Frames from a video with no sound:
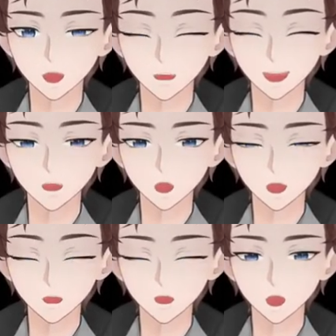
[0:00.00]
had drawn
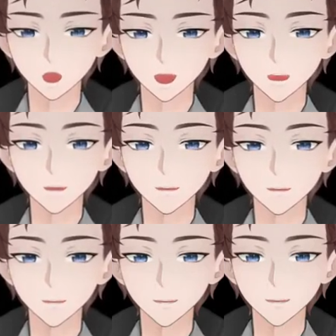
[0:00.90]
for me
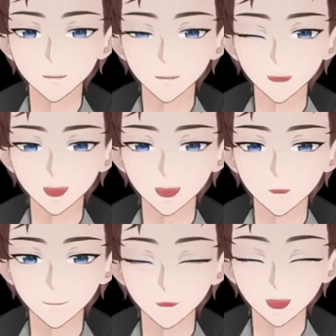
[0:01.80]
uh,
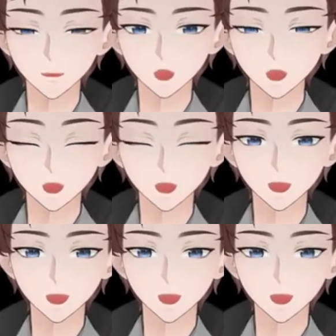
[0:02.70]
like earlier this year.